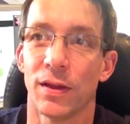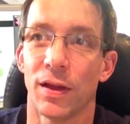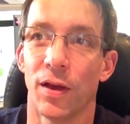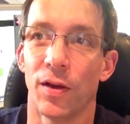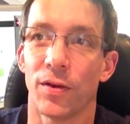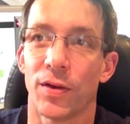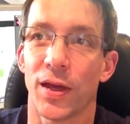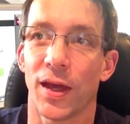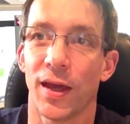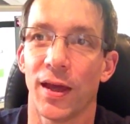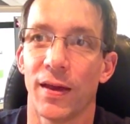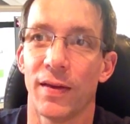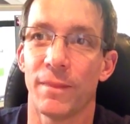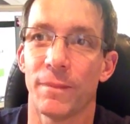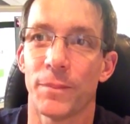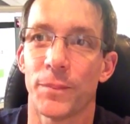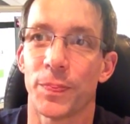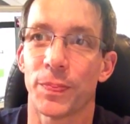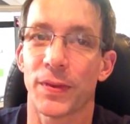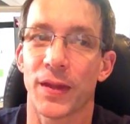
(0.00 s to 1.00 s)
Okay,
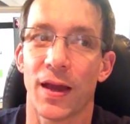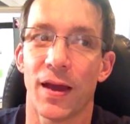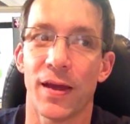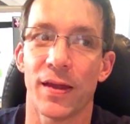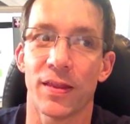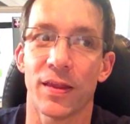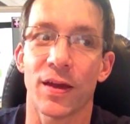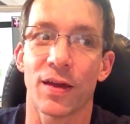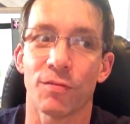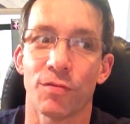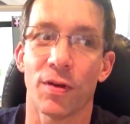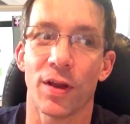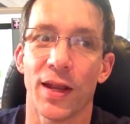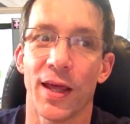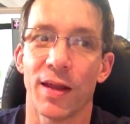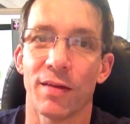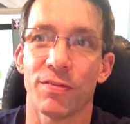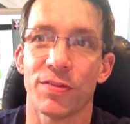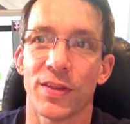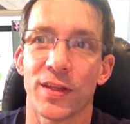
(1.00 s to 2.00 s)
I think I've run
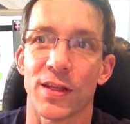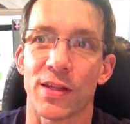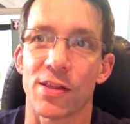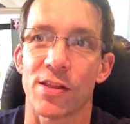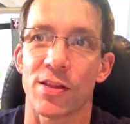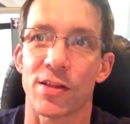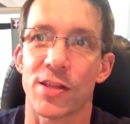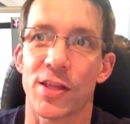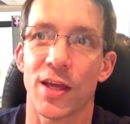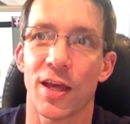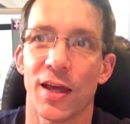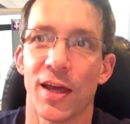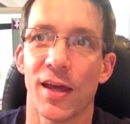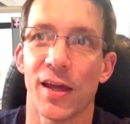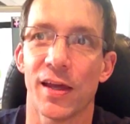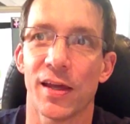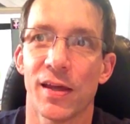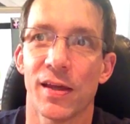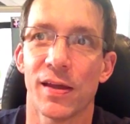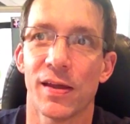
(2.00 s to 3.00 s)
out of things to
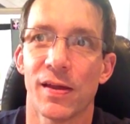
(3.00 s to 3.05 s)
say.